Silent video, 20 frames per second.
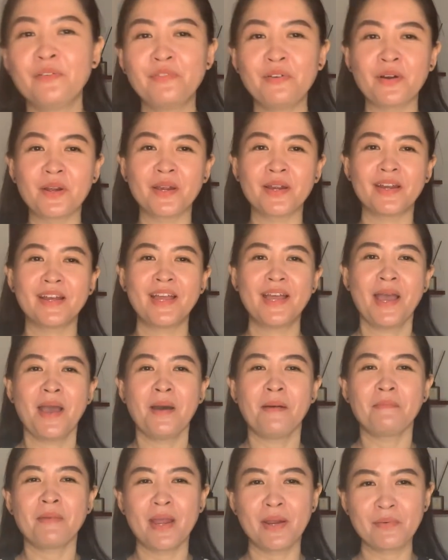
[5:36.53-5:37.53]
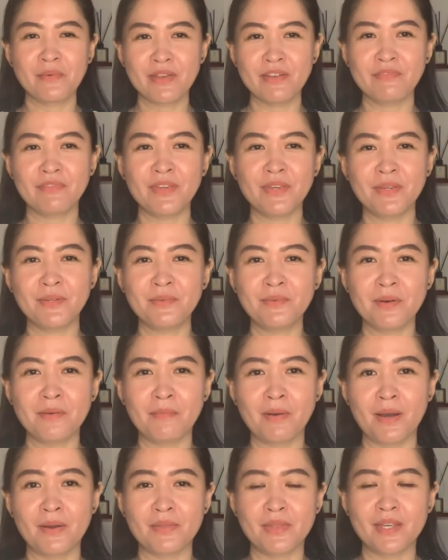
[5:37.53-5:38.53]
for my review
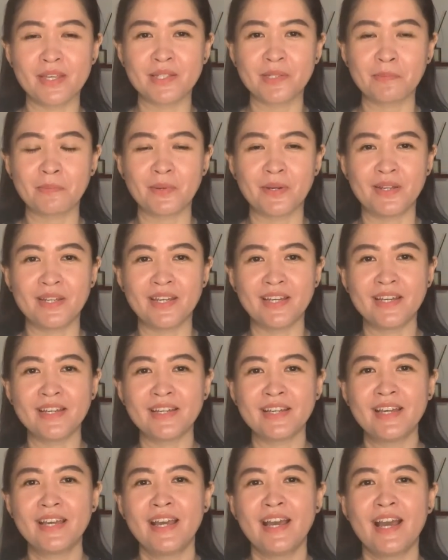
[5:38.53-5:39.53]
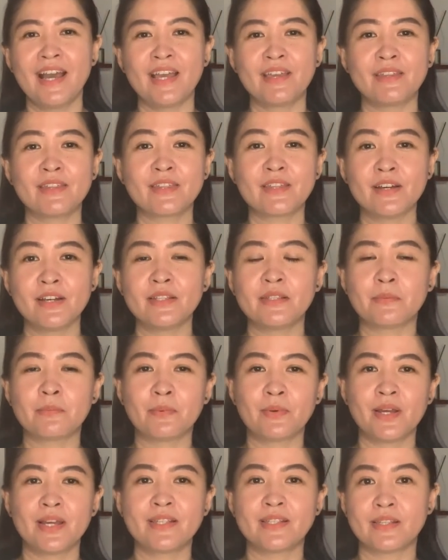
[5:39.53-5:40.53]
about this product. I thought the
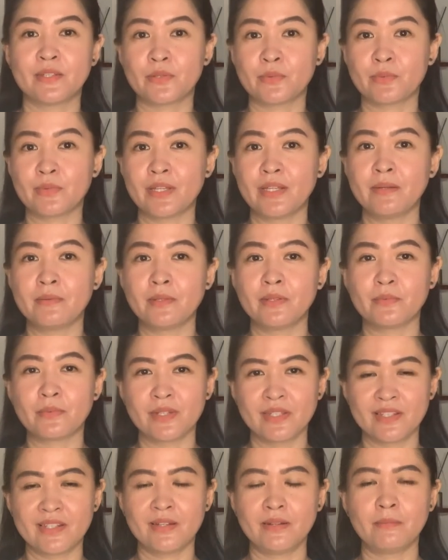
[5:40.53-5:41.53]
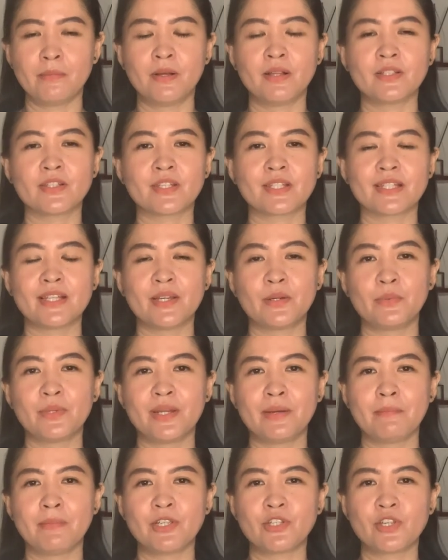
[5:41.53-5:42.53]
price is reasonable, just like what I
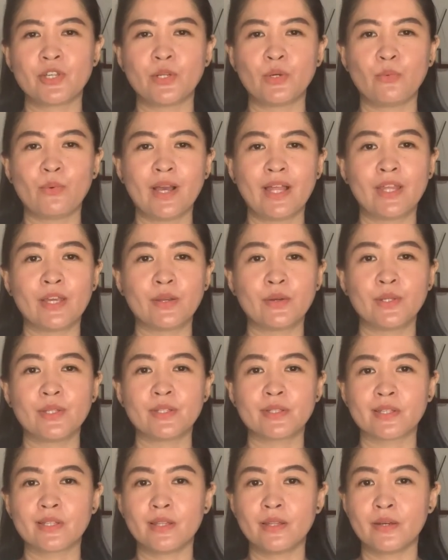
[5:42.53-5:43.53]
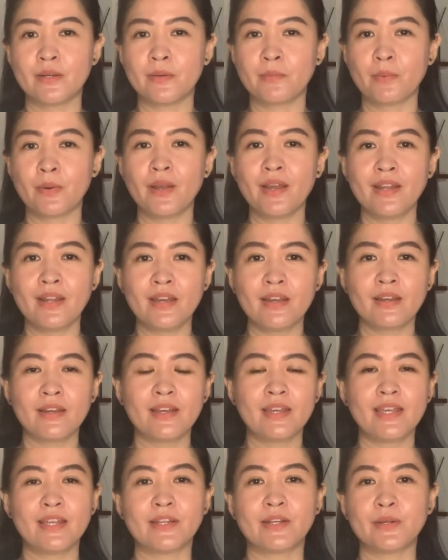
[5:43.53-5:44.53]
mentioned a while ago. That's a lot of product.
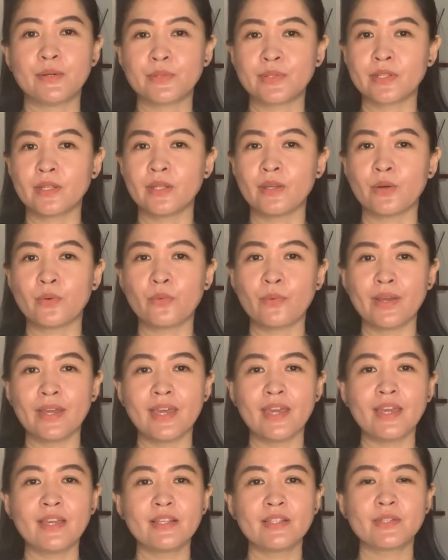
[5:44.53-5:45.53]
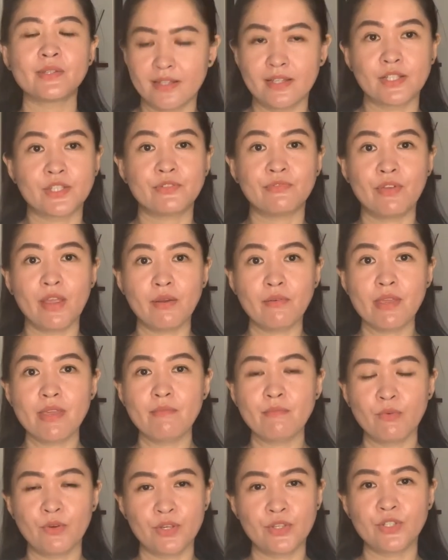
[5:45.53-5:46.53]
It goes a long way. So it's very
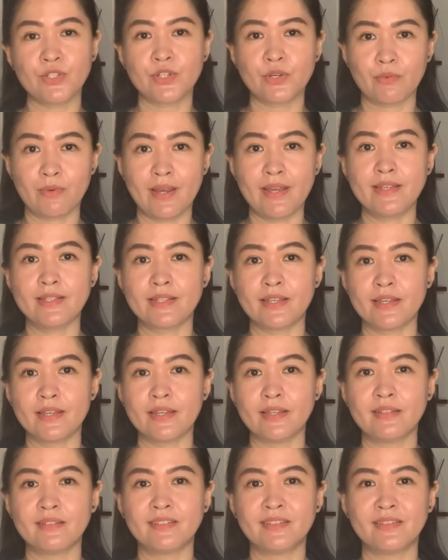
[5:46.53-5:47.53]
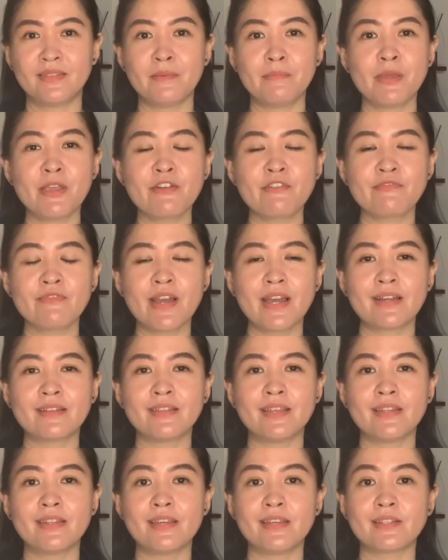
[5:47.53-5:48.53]
moisturizing. The mere fact
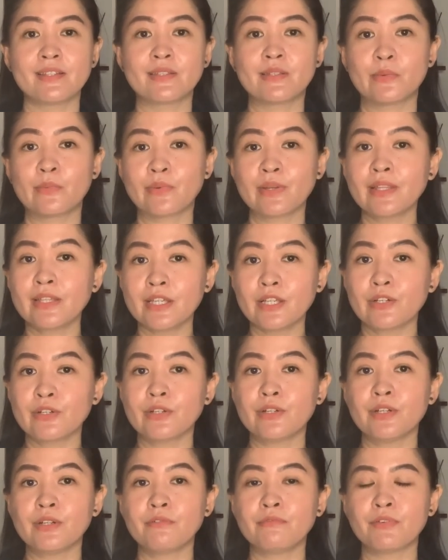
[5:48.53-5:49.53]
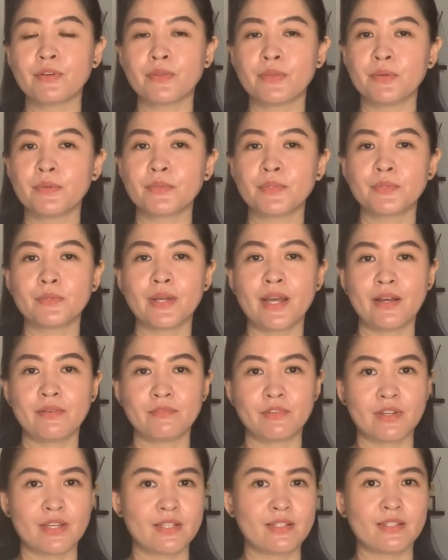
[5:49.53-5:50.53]
that it's really good for those who have
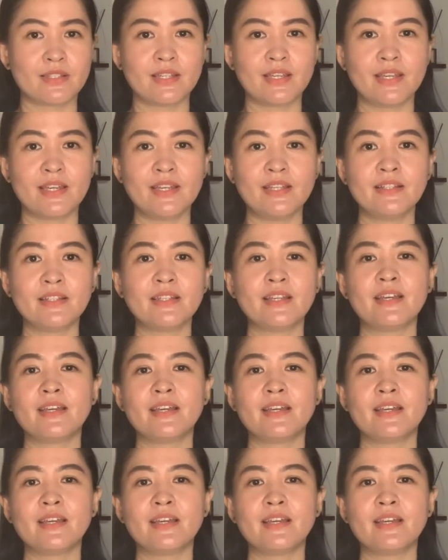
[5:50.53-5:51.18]
dry skin,